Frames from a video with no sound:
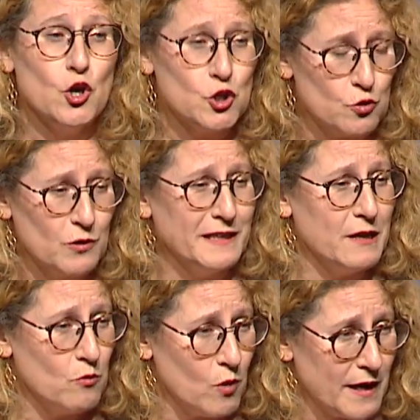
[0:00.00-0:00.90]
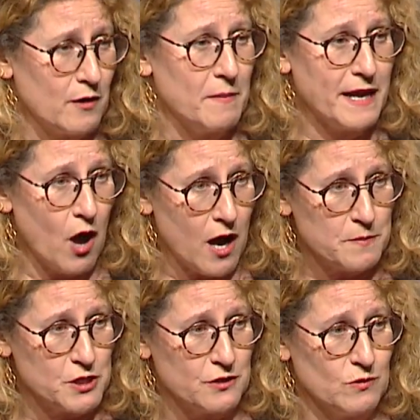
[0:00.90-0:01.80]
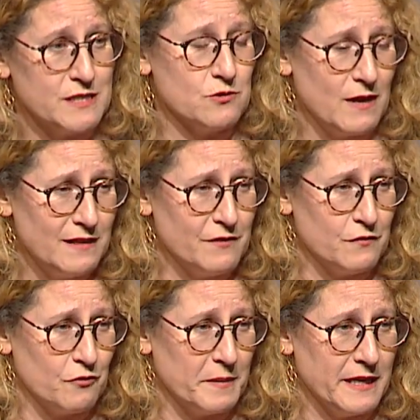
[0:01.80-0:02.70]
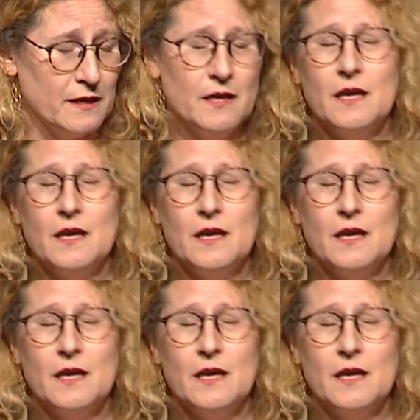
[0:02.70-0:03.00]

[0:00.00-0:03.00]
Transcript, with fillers: truly what are my options, what's relevant for me.